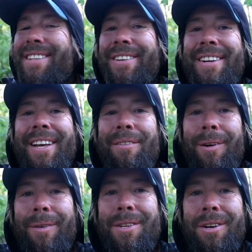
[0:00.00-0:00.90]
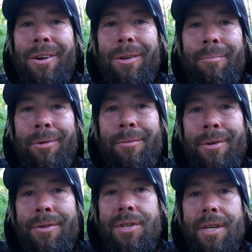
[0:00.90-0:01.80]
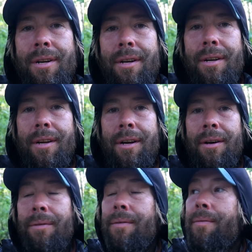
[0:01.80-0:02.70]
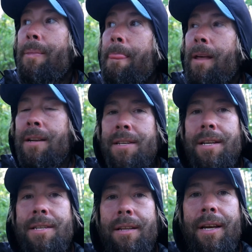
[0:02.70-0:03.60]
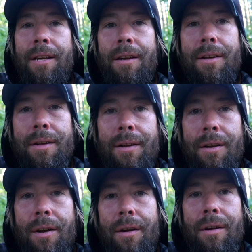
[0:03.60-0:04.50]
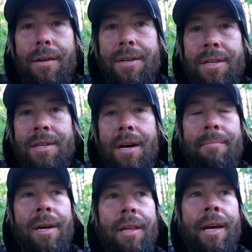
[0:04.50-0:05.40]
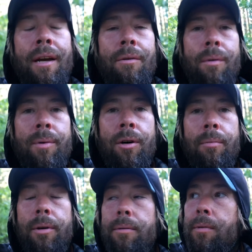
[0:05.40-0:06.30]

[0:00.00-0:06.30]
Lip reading: today, even if I start a little bull moose and, you know, it decides to like stomp my leg into a pulp,